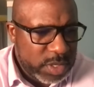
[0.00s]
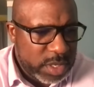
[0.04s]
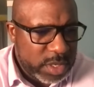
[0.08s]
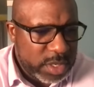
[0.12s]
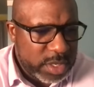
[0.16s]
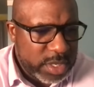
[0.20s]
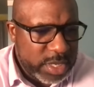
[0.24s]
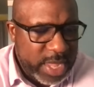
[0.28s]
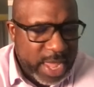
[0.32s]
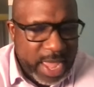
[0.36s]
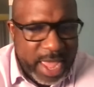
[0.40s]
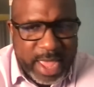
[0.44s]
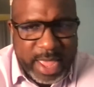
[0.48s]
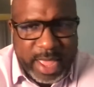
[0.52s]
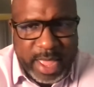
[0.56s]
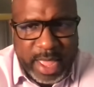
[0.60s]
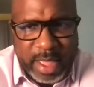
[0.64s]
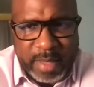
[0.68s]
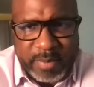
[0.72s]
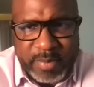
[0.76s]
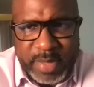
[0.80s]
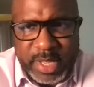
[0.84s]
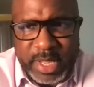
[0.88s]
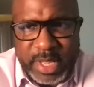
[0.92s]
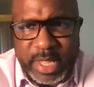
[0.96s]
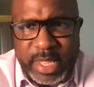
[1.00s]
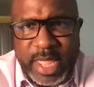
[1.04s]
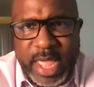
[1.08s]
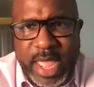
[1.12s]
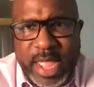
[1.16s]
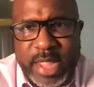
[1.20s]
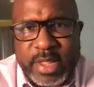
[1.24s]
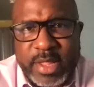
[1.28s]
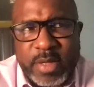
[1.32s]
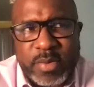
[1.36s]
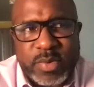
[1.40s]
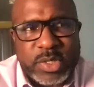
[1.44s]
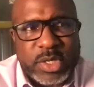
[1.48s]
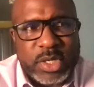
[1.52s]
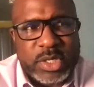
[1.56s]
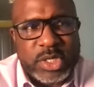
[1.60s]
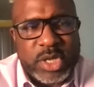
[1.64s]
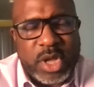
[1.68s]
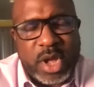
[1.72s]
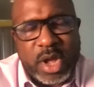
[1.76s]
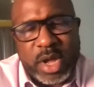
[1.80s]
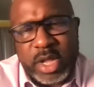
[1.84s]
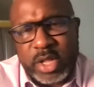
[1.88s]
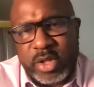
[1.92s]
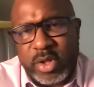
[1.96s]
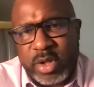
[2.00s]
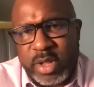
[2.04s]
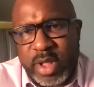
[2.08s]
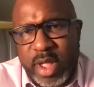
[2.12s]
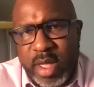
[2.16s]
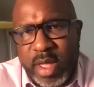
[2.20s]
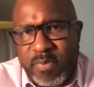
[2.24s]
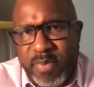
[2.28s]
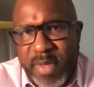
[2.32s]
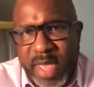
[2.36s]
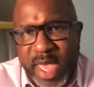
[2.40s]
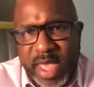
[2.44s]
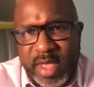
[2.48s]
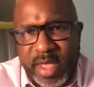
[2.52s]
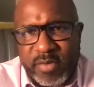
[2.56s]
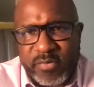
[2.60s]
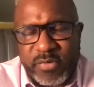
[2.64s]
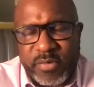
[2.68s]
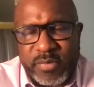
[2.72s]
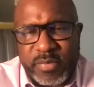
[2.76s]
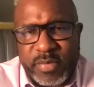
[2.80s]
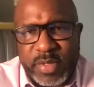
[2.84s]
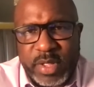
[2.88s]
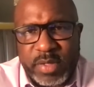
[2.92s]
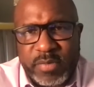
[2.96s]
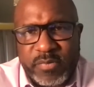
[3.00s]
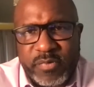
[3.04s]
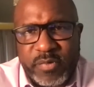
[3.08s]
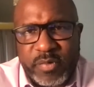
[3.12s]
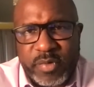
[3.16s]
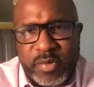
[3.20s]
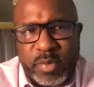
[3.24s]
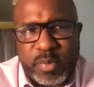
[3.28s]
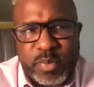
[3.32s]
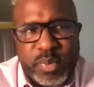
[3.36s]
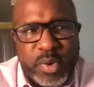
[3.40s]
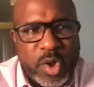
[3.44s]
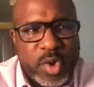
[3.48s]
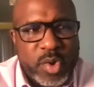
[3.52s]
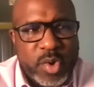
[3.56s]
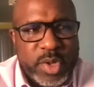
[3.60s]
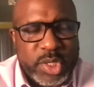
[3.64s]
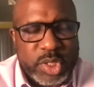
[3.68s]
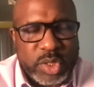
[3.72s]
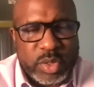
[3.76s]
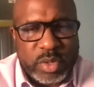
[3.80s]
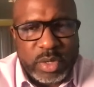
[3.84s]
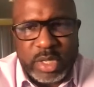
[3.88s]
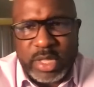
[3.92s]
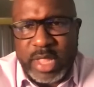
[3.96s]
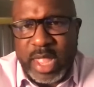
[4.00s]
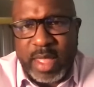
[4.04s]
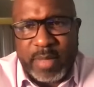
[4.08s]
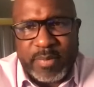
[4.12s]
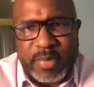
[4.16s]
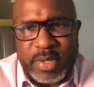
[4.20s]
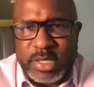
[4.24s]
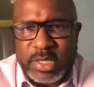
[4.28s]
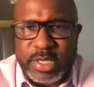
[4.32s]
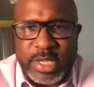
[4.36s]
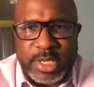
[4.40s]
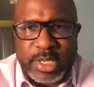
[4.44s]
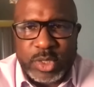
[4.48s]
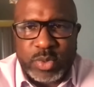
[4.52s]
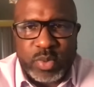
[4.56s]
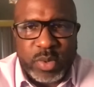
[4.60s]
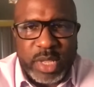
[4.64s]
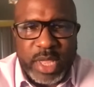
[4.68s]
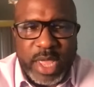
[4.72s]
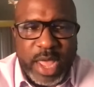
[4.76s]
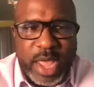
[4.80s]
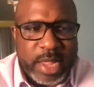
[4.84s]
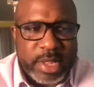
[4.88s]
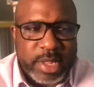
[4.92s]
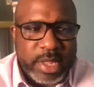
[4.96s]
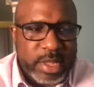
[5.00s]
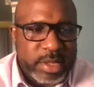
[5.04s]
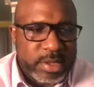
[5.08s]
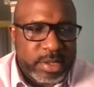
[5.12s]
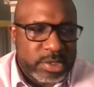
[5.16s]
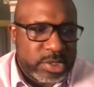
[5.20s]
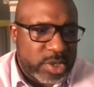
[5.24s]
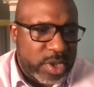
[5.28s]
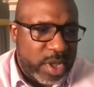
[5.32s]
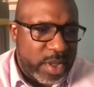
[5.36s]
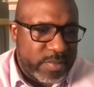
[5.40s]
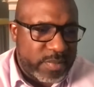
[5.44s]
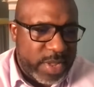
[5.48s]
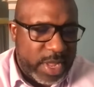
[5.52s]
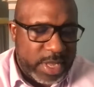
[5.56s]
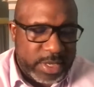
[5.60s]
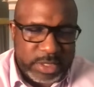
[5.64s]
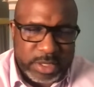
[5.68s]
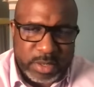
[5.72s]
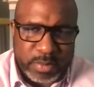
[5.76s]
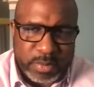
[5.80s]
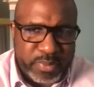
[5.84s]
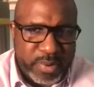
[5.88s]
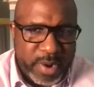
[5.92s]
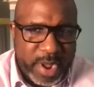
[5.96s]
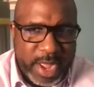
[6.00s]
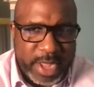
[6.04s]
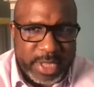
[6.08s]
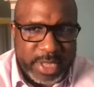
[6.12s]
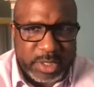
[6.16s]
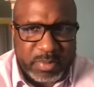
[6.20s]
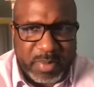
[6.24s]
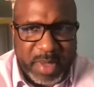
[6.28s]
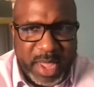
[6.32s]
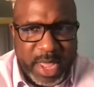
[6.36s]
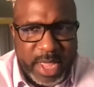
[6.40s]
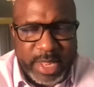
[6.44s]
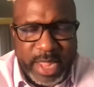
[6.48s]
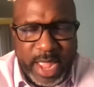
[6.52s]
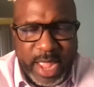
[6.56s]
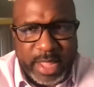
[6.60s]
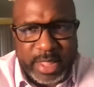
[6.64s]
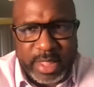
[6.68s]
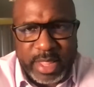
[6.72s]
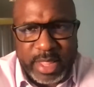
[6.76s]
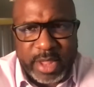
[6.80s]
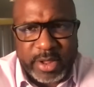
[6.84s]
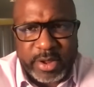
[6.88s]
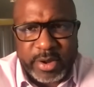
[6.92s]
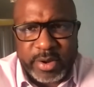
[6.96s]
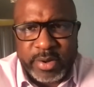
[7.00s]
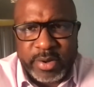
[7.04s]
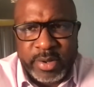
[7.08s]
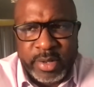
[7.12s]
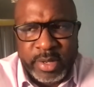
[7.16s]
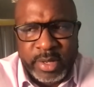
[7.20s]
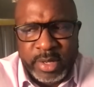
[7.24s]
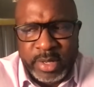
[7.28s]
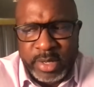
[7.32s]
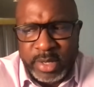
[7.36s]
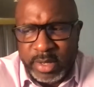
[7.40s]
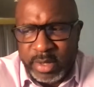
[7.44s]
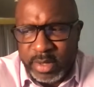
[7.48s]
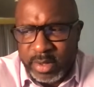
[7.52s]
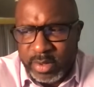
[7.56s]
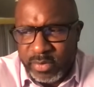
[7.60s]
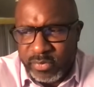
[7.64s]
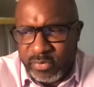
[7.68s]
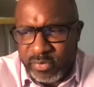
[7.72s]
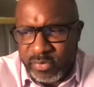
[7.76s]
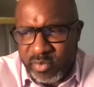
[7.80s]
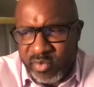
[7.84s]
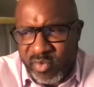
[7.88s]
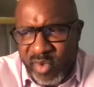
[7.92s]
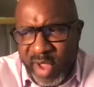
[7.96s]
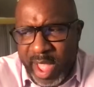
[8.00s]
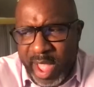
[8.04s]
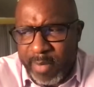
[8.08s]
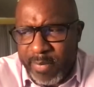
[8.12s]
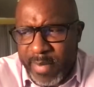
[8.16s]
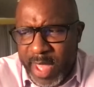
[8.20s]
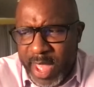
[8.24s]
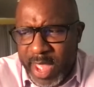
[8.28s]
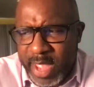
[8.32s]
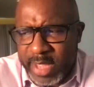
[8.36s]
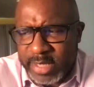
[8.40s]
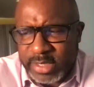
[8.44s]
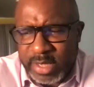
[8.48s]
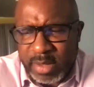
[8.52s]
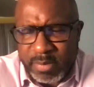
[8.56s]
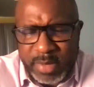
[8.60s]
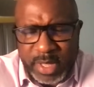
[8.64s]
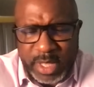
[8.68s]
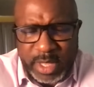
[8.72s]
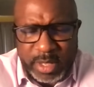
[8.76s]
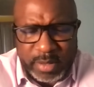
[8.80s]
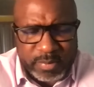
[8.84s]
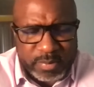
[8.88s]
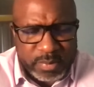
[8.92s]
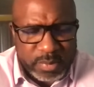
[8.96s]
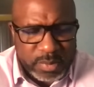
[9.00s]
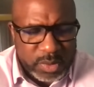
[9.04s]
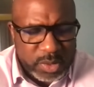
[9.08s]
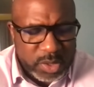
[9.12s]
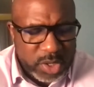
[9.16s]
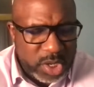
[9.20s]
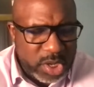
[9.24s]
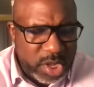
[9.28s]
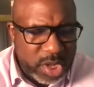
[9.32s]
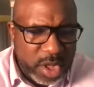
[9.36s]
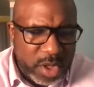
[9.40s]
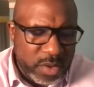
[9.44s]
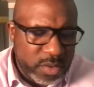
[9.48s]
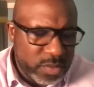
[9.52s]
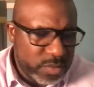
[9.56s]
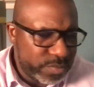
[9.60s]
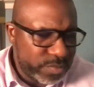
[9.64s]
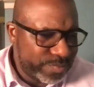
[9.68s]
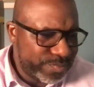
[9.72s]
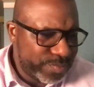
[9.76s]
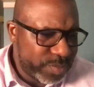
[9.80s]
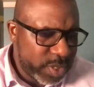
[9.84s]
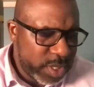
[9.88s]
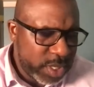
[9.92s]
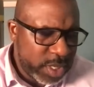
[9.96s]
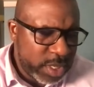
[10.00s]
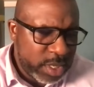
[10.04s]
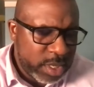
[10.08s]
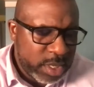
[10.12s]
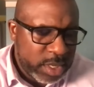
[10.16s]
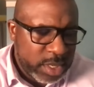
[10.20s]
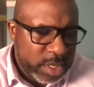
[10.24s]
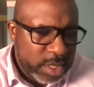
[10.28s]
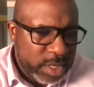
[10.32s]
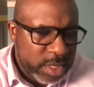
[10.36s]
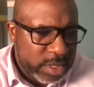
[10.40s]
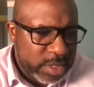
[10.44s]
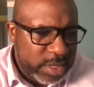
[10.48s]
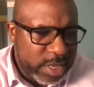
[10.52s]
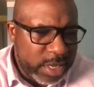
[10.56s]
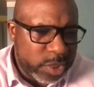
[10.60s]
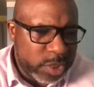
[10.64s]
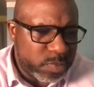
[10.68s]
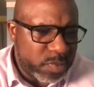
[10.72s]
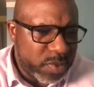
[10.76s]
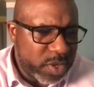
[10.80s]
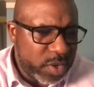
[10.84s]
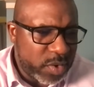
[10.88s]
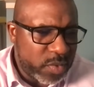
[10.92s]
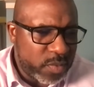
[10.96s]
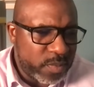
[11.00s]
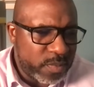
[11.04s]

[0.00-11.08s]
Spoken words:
yeah, I mean, again, there was a target on our back from the pro-Israel lobby since we got in. So I'm not surprised by that letter from rabbis. I mean, there's been